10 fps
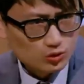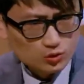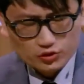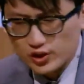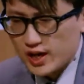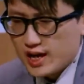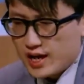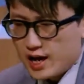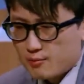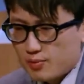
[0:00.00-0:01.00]
laws.
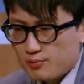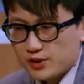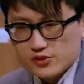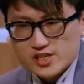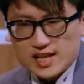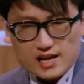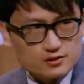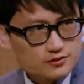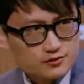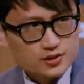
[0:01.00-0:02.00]
But there's a
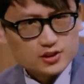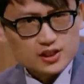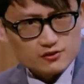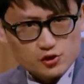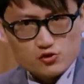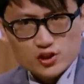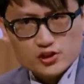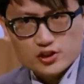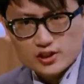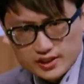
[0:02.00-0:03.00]
lack of
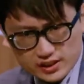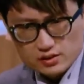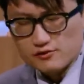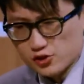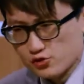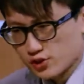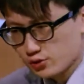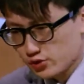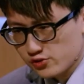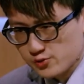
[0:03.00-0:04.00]
infrastructure, legal
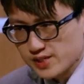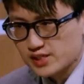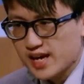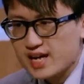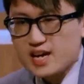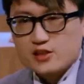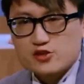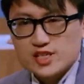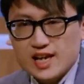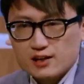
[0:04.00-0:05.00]
infrastructure with respect to that.
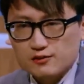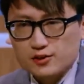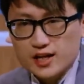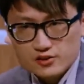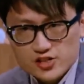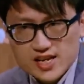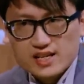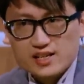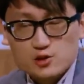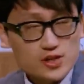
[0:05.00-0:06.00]
There's a lack of
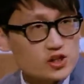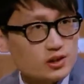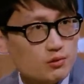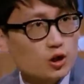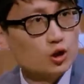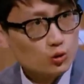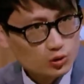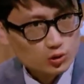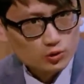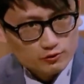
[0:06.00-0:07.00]
understanding, especially among
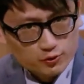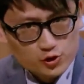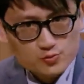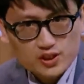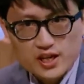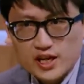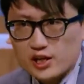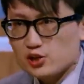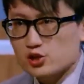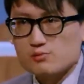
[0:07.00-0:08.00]
local law enforcement,
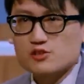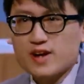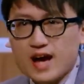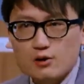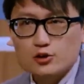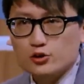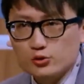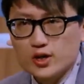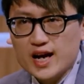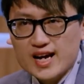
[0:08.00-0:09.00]
in terms of how do
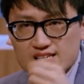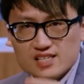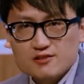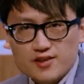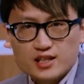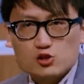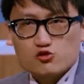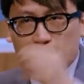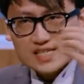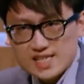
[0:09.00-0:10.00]
you identify the
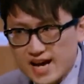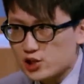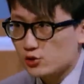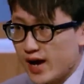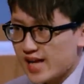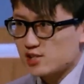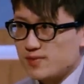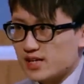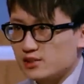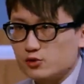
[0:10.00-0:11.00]
transnational
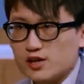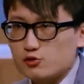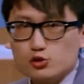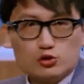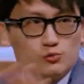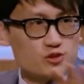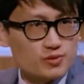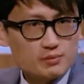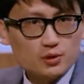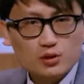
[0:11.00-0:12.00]
aspects. If you have two groups
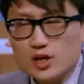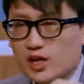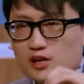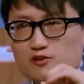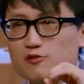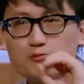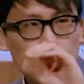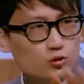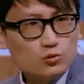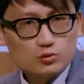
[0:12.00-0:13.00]
of people, you have a
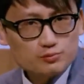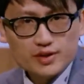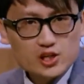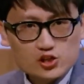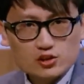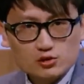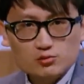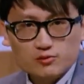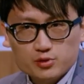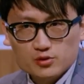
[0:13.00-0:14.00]
pro-Beijing
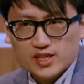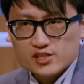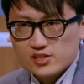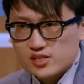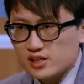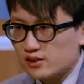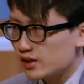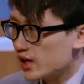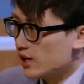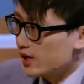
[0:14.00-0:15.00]
group of protesters
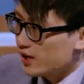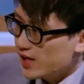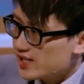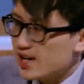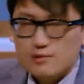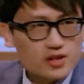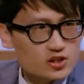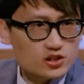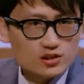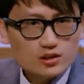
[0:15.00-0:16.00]
here,
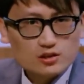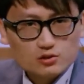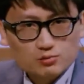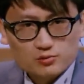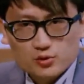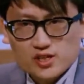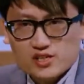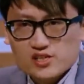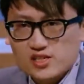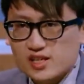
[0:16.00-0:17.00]
anti-Beijing group of
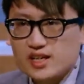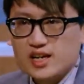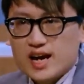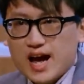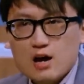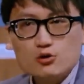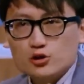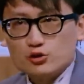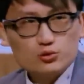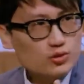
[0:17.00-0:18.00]
protesters here, how
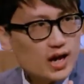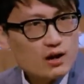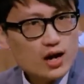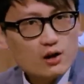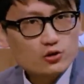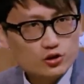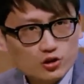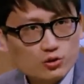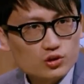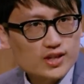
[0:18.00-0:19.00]
do you
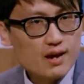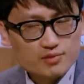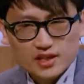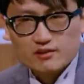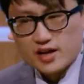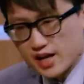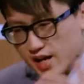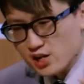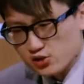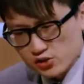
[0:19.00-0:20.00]
know what's happening, right?
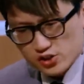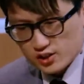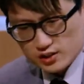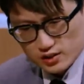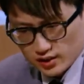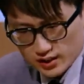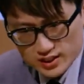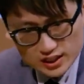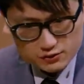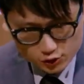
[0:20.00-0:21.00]
So there's a
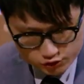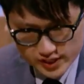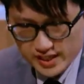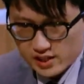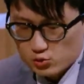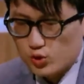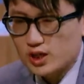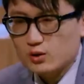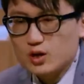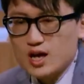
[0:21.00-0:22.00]
need for training as
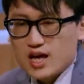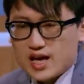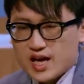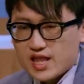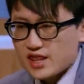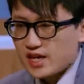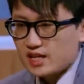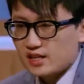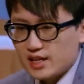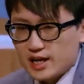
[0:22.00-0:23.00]
well. And
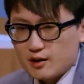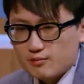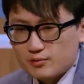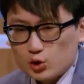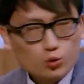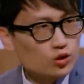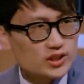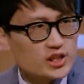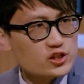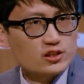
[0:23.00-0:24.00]
then
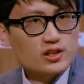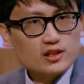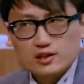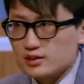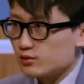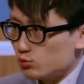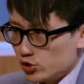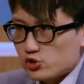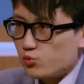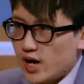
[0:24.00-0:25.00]
coordination,
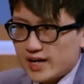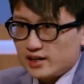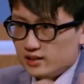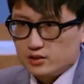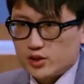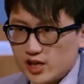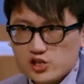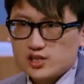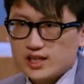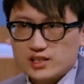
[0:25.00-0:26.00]
which is why an
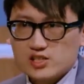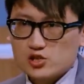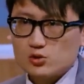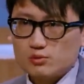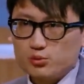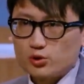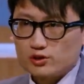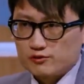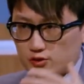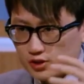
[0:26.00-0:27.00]
occasion like this is so
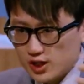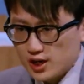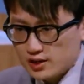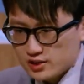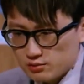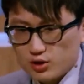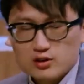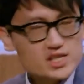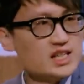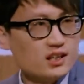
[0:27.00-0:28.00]
important for
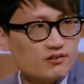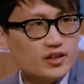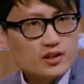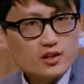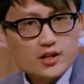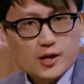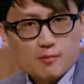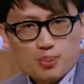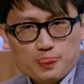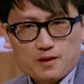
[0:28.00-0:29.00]
democracy-loving
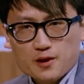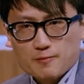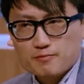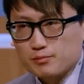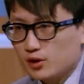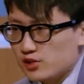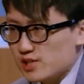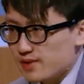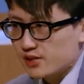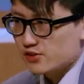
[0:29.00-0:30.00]

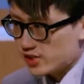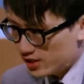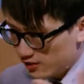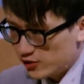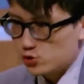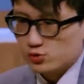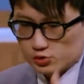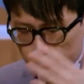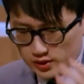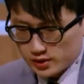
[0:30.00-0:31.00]
policymakers and
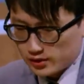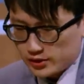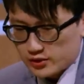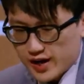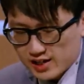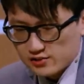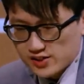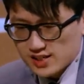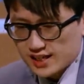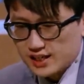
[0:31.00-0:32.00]
individuals,
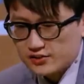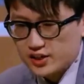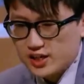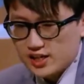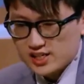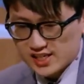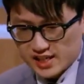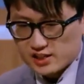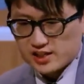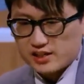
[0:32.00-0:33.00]
activists like us, to
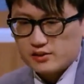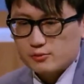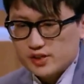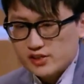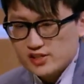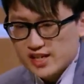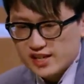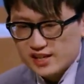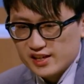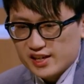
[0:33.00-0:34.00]
get together, because I
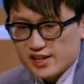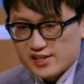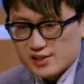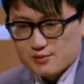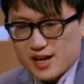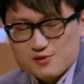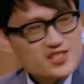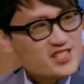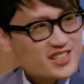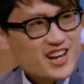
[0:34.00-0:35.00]
think sometimes
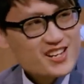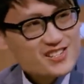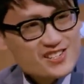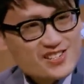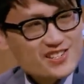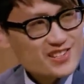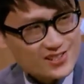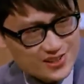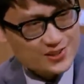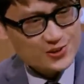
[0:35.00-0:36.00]
these alliances,
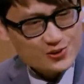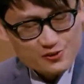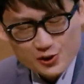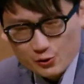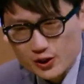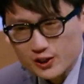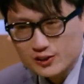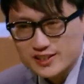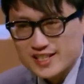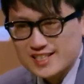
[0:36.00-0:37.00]
as you know very well,